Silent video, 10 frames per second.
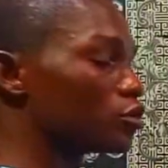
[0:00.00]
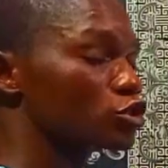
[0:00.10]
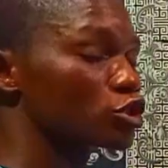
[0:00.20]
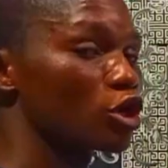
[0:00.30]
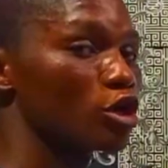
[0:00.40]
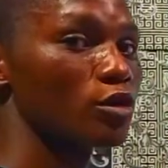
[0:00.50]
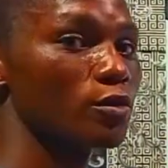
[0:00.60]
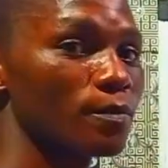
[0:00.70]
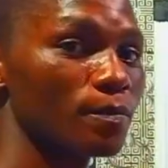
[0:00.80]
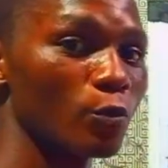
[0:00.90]
So
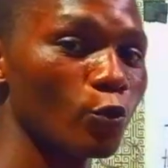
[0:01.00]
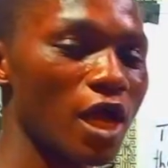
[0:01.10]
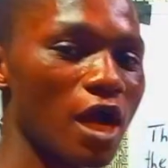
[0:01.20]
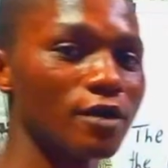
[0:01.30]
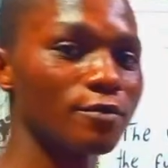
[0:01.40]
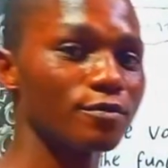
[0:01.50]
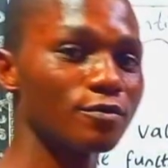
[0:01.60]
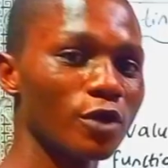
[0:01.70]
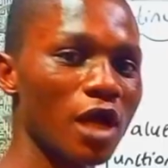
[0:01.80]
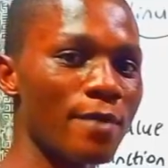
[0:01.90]

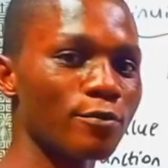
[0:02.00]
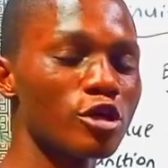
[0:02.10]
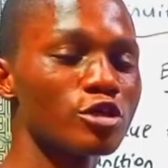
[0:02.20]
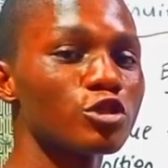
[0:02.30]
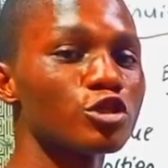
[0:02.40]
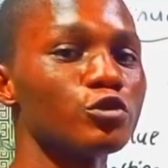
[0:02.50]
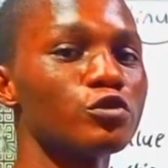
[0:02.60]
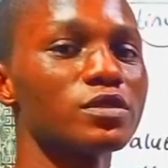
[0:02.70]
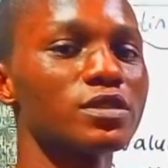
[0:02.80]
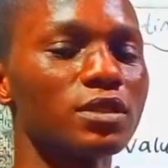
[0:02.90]
I'm going to
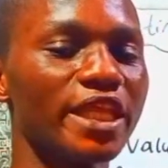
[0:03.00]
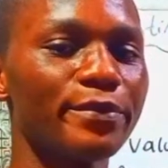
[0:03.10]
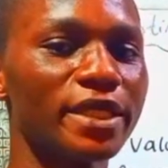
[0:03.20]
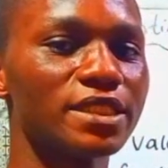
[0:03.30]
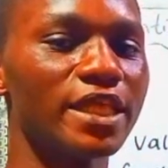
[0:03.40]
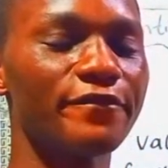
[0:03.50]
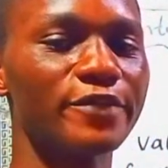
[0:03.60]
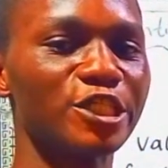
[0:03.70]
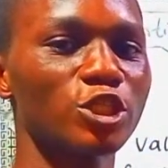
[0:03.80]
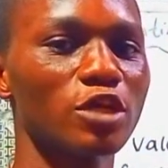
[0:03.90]
use limit
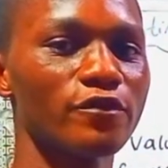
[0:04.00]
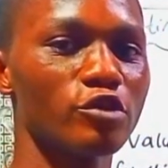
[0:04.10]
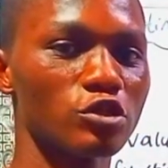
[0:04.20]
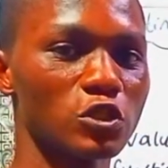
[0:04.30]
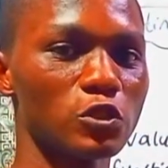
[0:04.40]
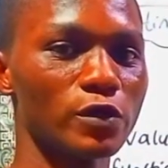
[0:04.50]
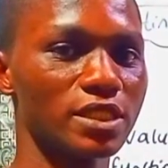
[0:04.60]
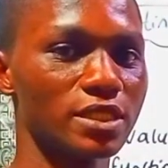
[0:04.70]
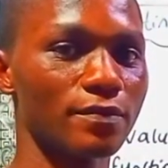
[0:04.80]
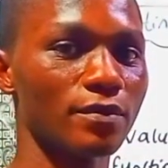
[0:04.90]
definition of
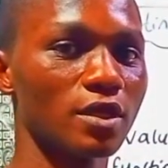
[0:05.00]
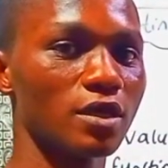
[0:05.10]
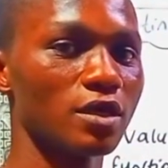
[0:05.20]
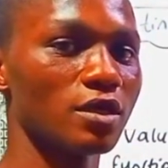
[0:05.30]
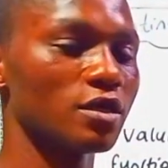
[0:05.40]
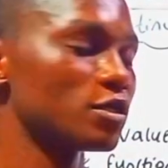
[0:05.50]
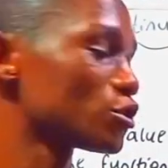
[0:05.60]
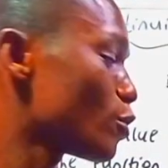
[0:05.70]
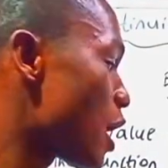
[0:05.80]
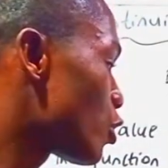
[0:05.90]
continuity.
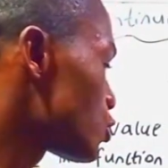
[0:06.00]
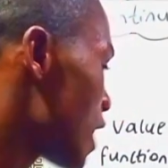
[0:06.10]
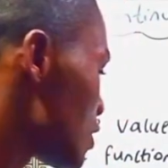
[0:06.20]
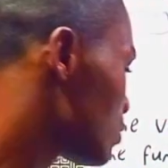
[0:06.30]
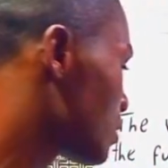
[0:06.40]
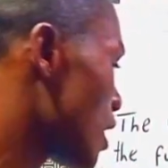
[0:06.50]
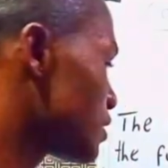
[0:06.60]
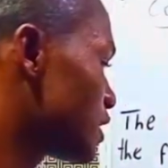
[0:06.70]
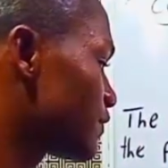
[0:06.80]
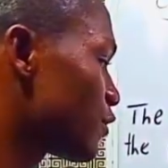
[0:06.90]
So we are going to assume that
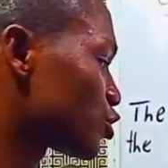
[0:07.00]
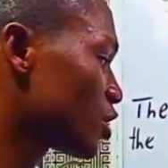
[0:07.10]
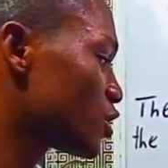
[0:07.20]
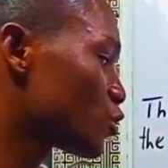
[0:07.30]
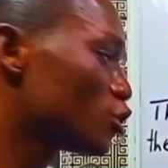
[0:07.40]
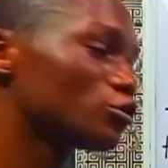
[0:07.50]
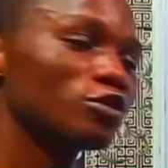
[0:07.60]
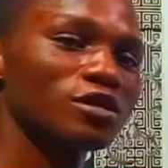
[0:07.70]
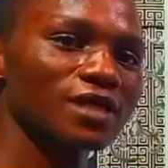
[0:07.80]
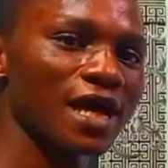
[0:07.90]
this function is
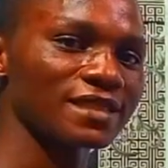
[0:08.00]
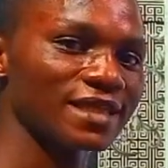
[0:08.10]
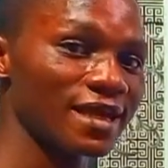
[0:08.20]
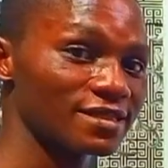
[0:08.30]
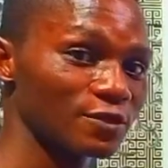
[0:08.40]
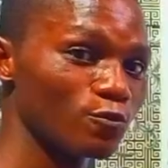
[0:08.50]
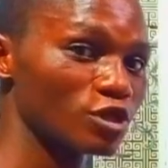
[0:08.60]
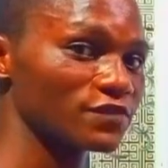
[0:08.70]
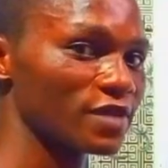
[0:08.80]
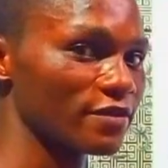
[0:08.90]
continuous at x
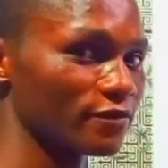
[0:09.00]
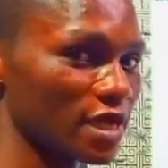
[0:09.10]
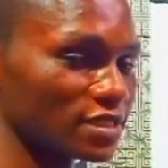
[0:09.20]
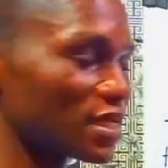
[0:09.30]
equals 5, right?